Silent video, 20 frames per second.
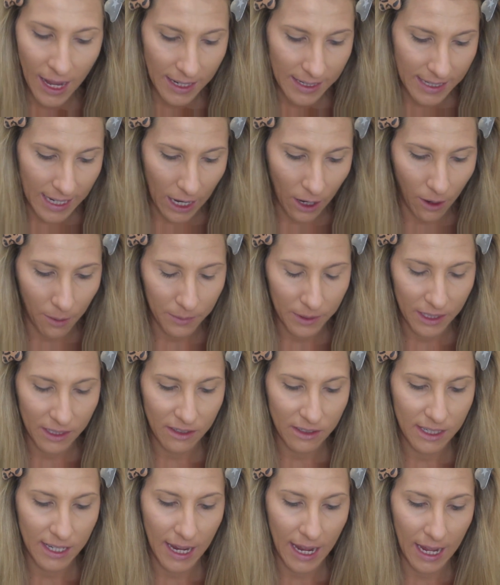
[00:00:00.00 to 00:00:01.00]
Now I'm going
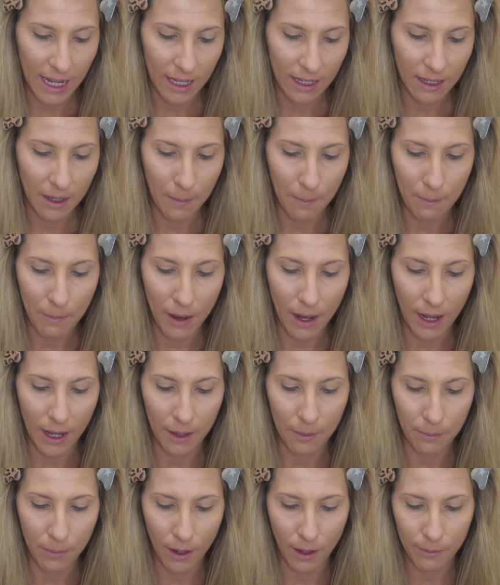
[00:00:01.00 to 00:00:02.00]
to take
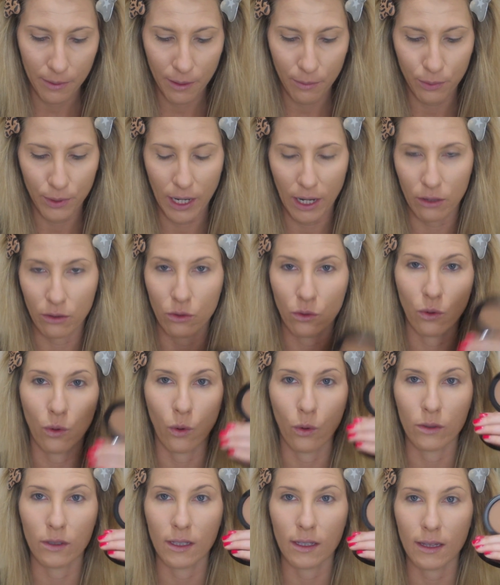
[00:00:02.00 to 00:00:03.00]
my Bobbi Brown
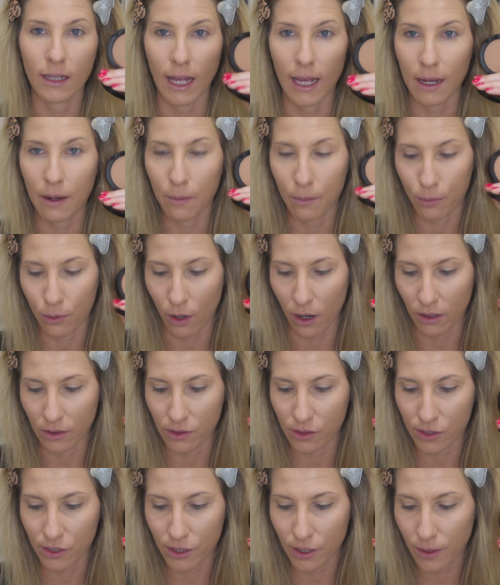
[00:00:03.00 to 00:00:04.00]
Golden Light
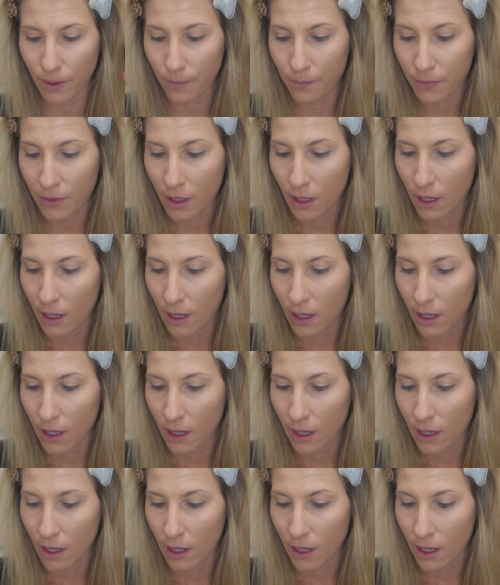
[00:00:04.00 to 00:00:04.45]
Bronzer